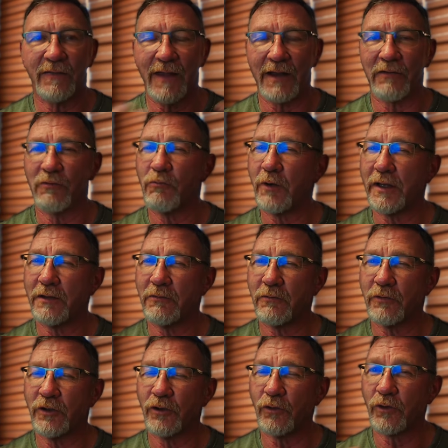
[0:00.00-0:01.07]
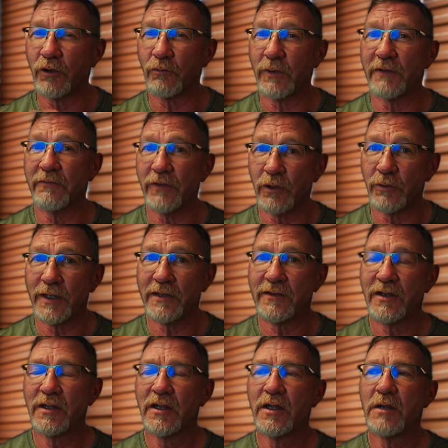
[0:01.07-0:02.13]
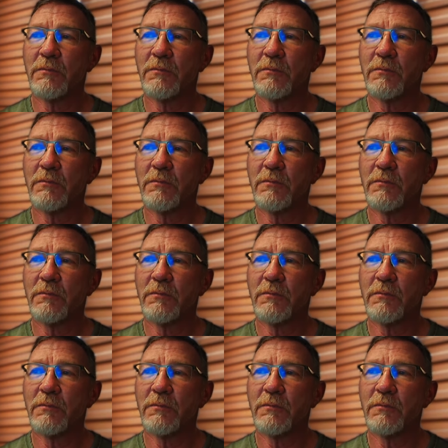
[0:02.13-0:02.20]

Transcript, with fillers: and then we you could review it